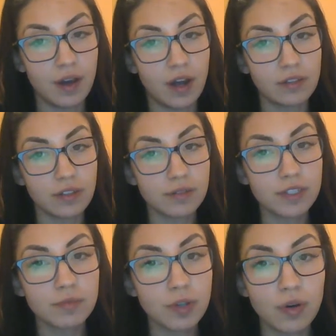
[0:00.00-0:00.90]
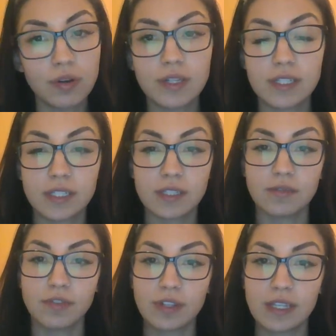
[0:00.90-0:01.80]
Our long-term goal is
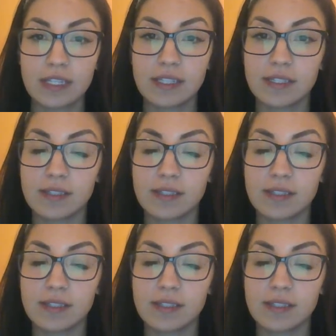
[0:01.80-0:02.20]
for this